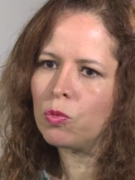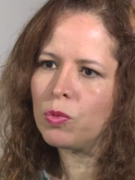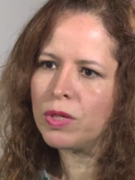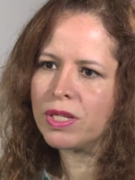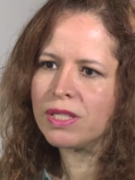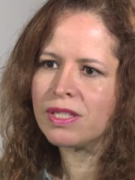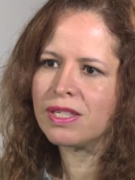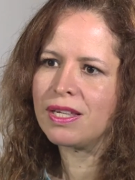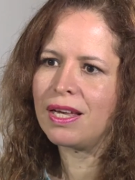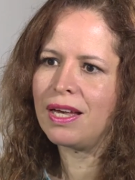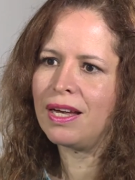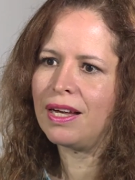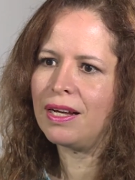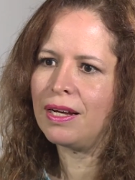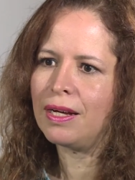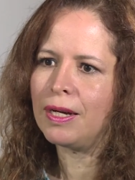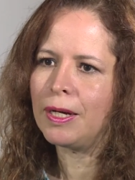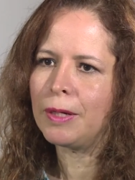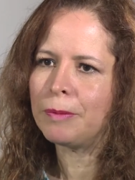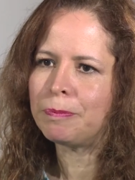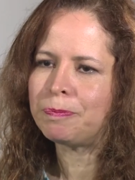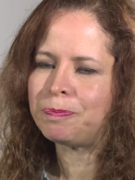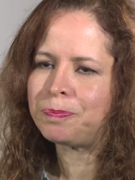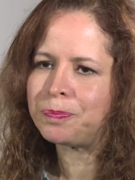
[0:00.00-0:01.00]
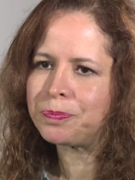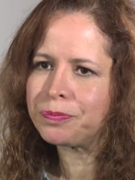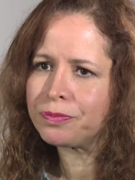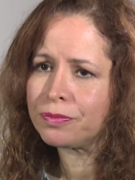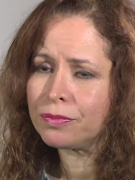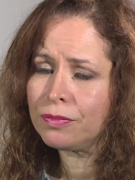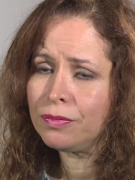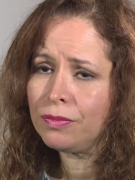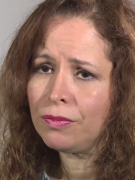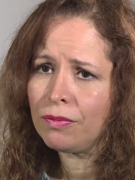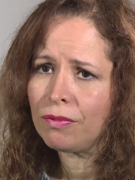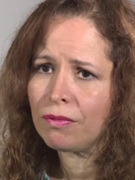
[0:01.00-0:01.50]
was a,
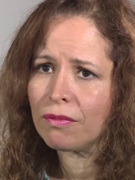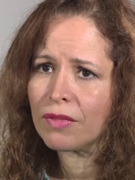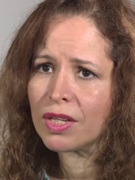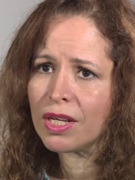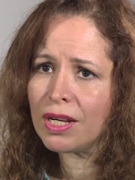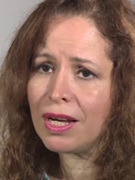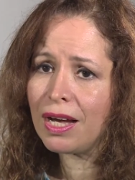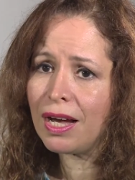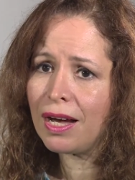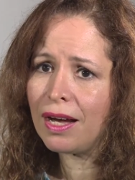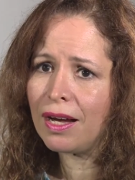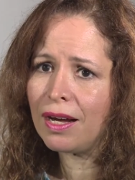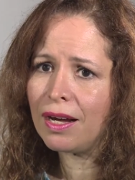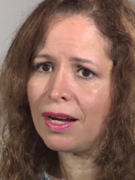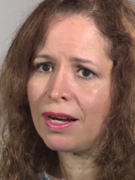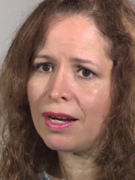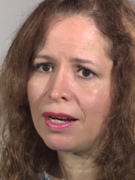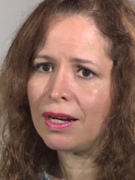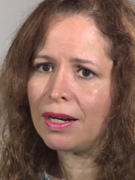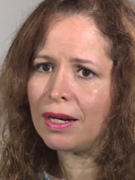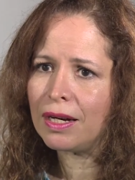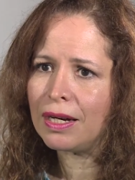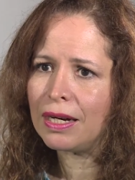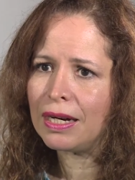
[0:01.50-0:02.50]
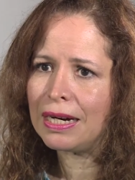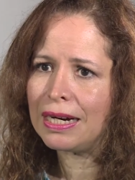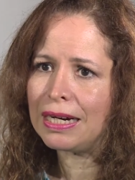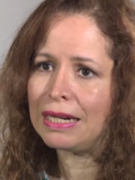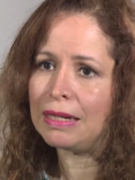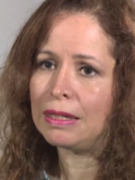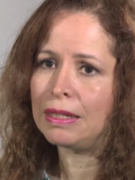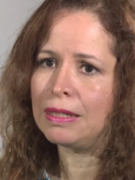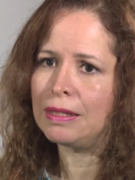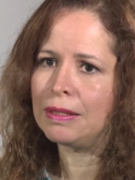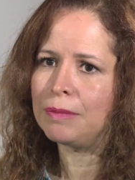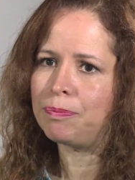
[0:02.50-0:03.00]
um, a,
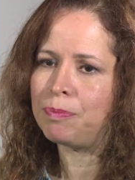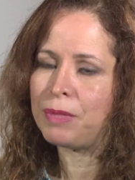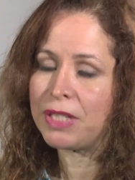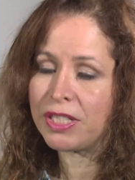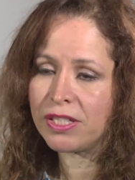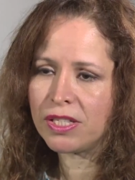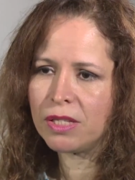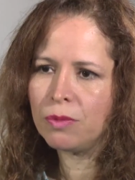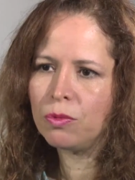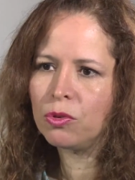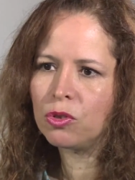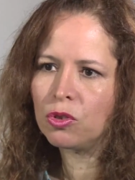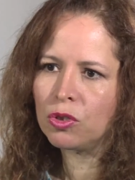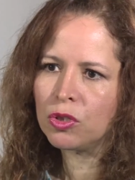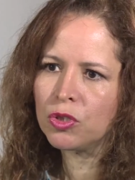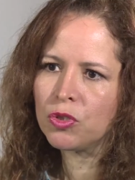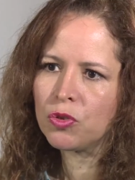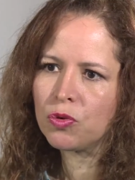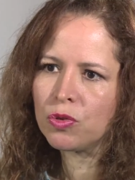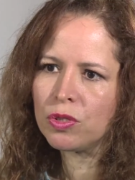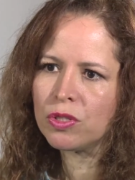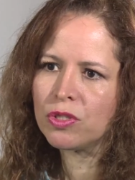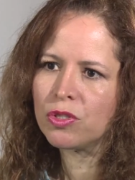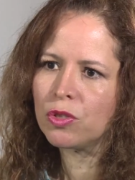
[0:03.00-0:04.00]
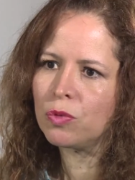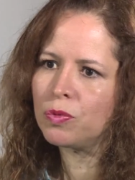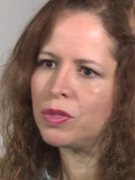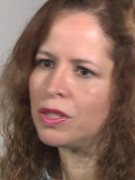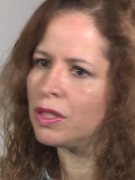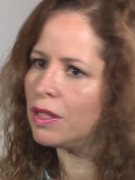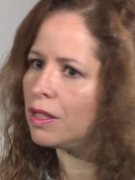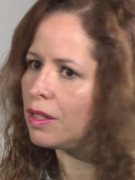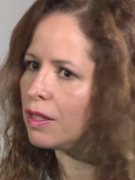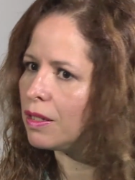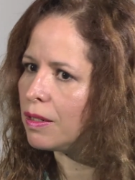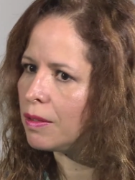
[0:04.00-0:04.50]
a placebo control, so
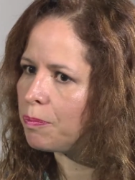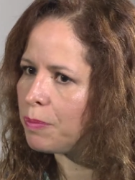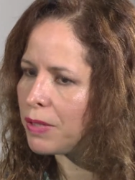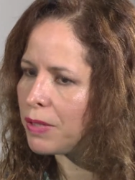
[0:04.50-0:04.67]
the